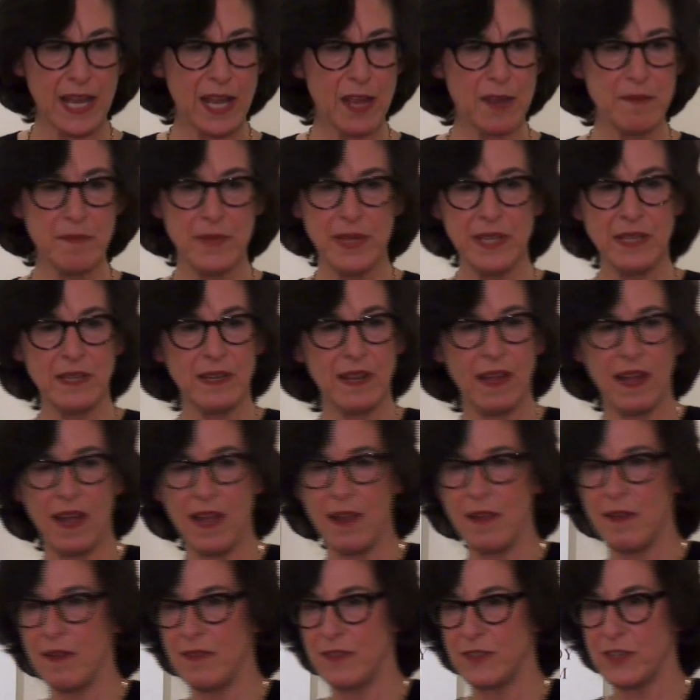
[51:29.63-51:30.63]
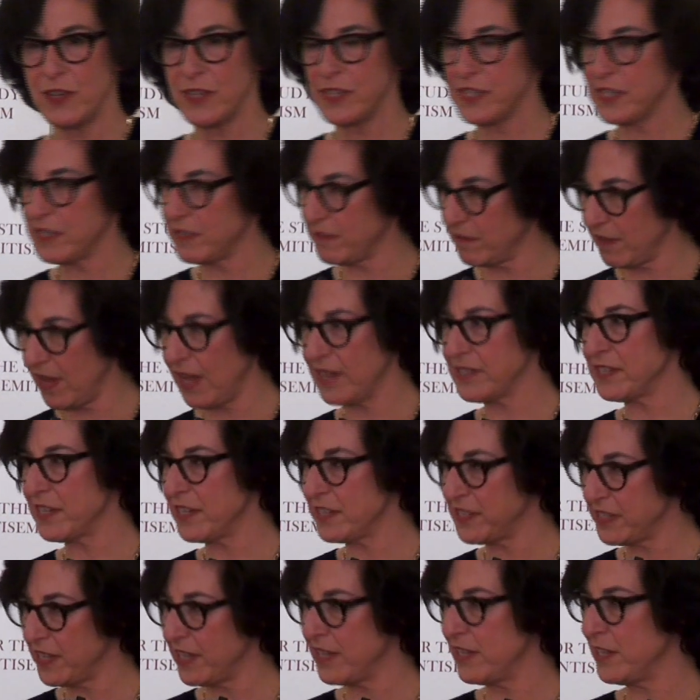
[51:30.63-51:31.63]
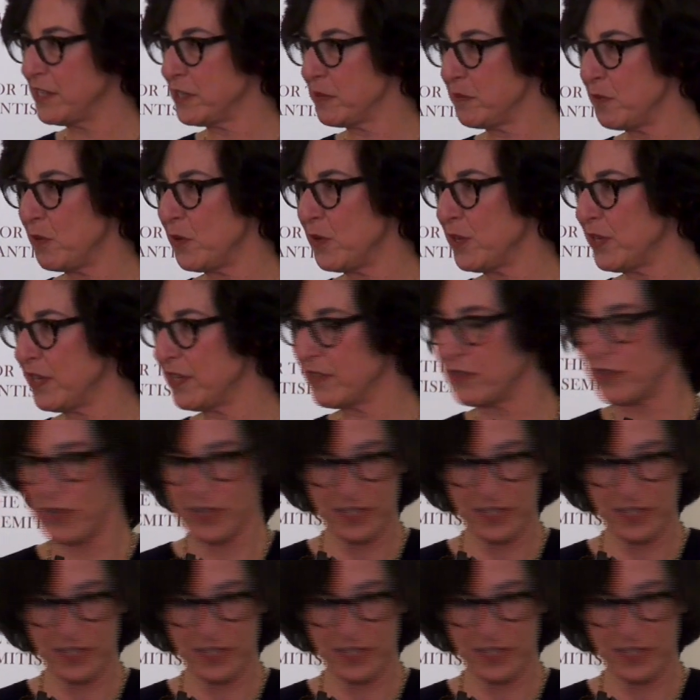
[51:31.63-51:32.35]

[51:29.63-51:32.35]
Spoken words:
I mean, I just, as I said this morning,